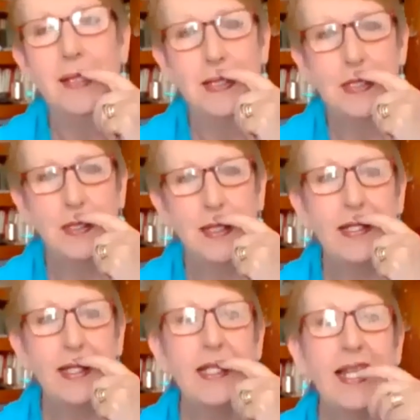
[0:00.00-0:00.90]
yeah so
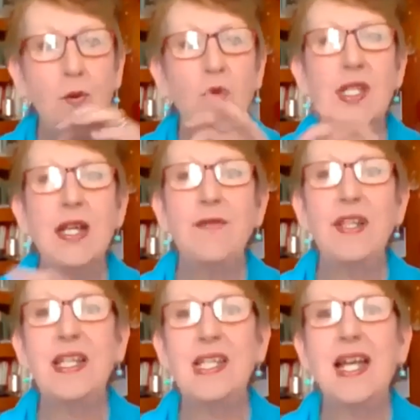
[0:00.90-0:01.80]
I think that was
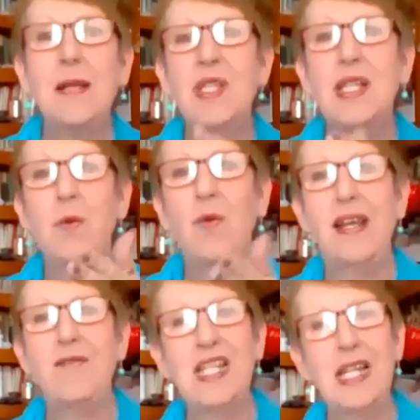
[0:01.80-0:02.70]
definitely a time slip where
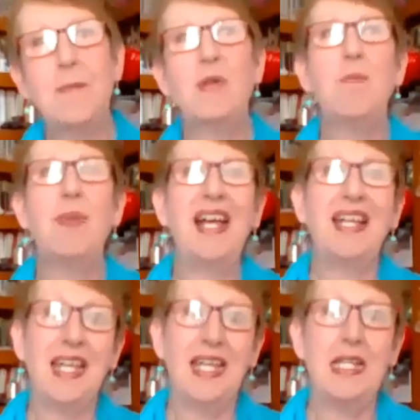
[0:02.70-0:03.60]
I've slipped back
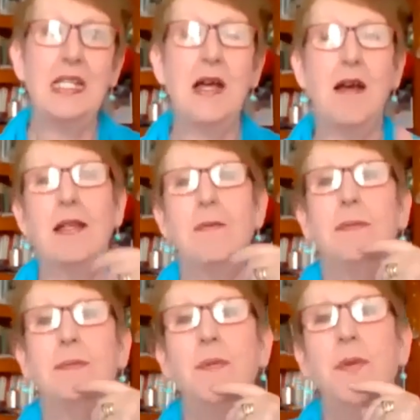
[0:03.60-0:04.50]
in
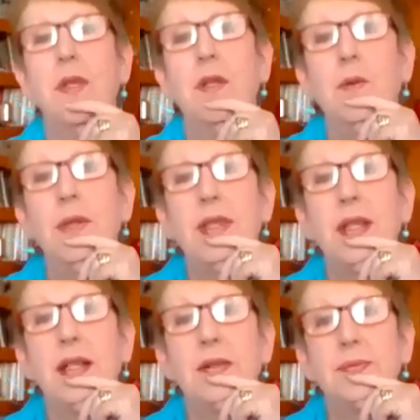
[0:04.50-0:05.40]
time with that